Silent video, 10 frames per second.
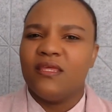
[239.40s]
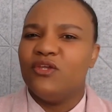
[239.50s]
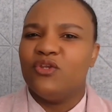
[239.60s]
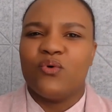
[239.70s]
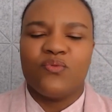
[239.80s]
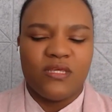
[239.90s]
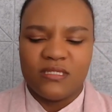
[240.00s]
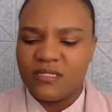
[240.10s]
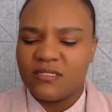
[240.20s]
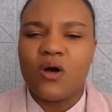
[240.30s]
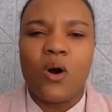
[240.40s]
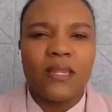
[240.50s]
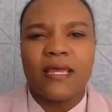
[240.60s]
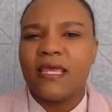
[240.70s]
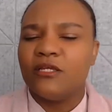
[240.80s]
This is
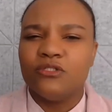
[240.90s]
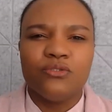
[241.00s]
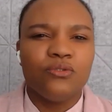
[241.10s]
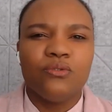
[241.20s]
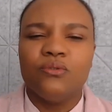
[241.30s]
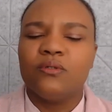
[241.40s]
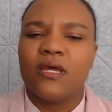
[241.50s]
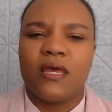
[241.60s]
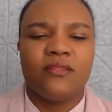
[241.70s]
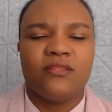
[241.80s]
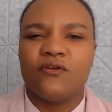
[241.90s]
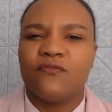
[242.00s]
all I can do, and